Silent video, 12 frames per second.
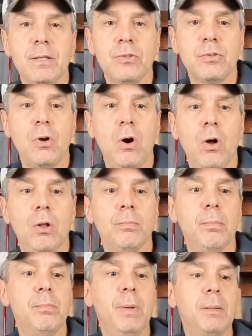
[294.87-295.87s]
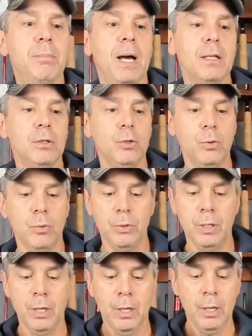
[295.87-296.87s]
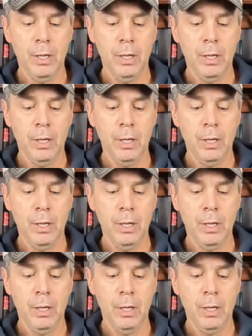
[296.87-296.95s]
it's called, made by Loon,